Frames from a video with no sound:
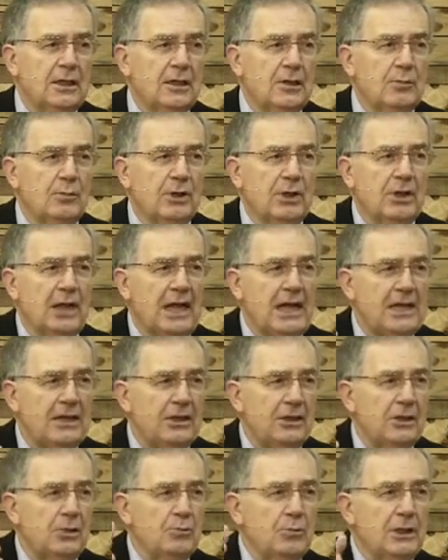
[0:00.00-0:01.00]
But then,
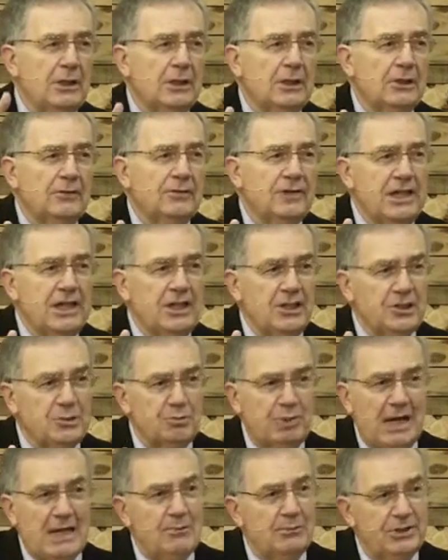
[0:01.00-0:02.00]
in the middle of these
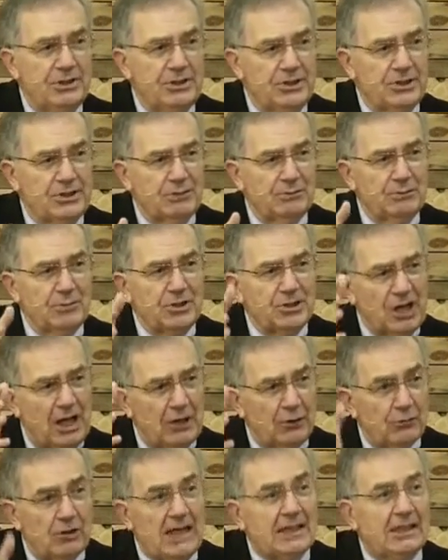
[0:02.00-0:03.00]
baptisms, I
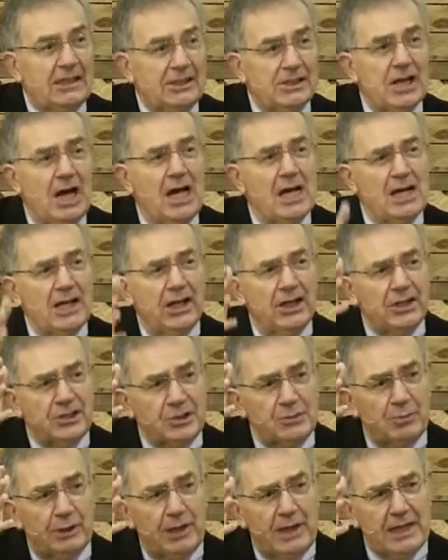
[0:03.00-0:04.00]

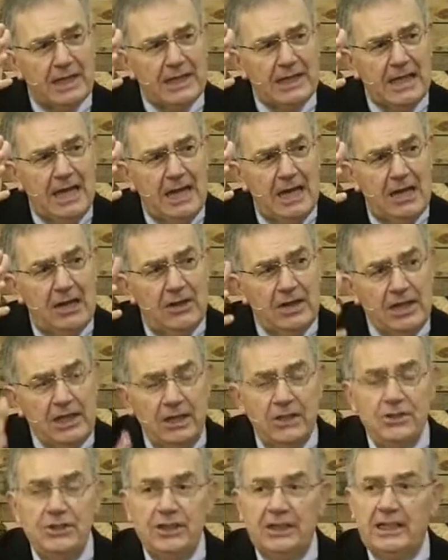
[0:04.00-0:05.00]
recognized by the
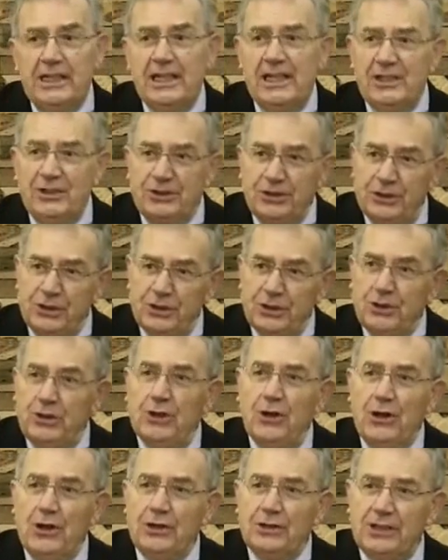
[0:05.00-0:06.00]
indications
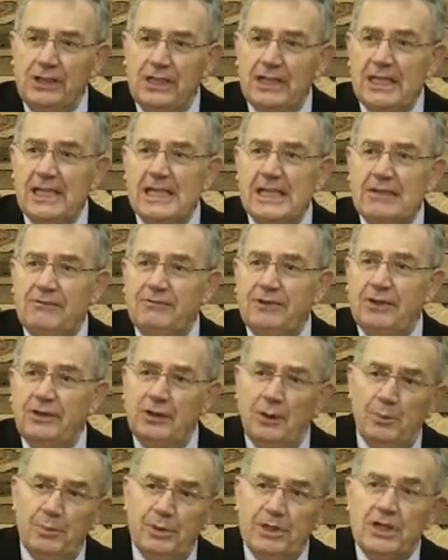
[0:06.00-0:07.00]
God gave that
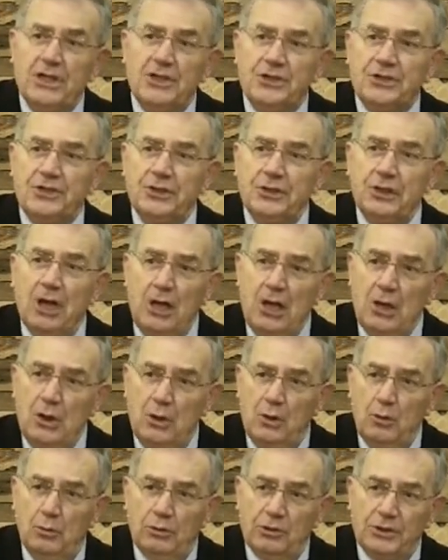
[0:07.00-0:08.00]
the person
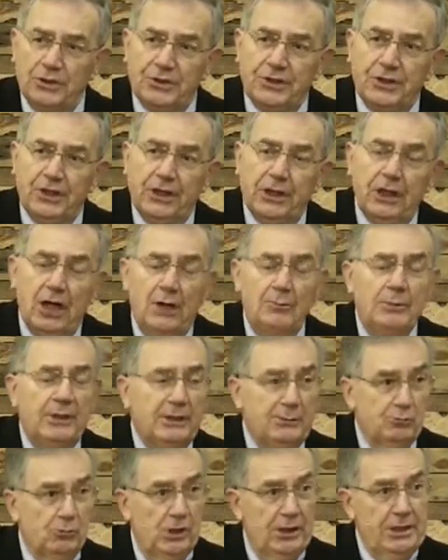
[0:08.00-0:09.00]
who was the
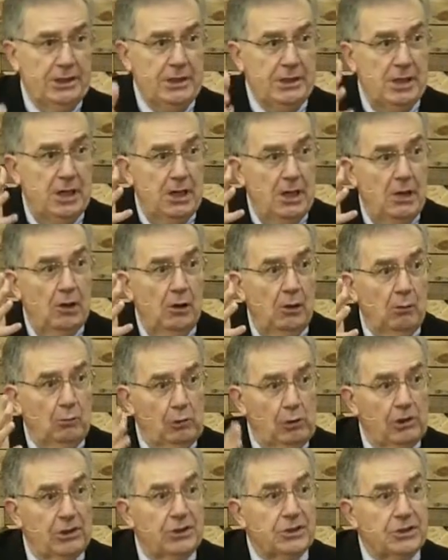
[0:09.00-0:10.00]
coming one
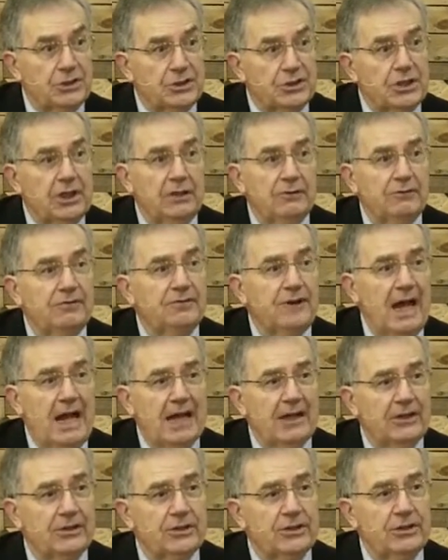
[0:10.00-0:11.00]
was, in
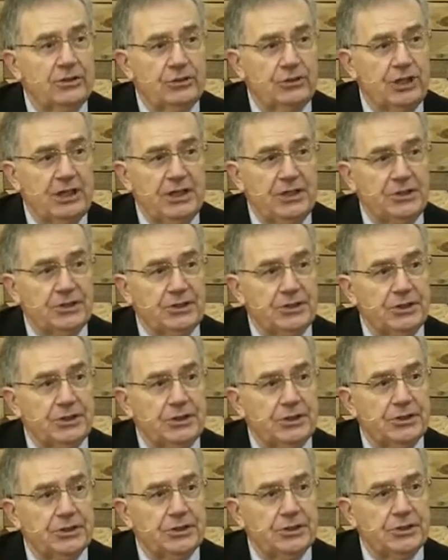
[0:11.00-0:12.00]
fact,
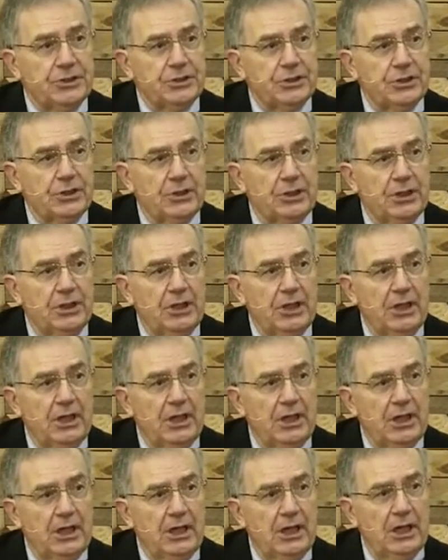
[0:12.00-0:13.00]
Jesus.
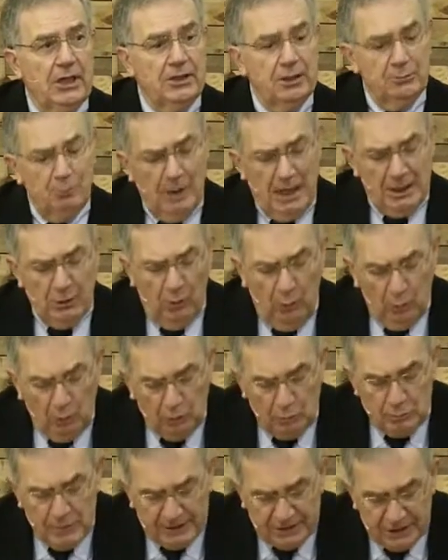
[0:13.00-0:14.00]
And that my whole
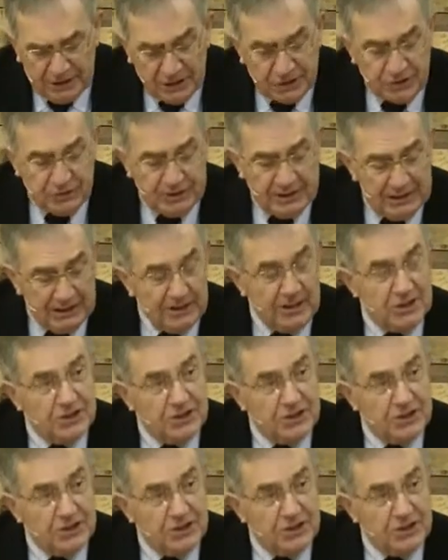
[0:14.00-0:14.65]
ministry, in a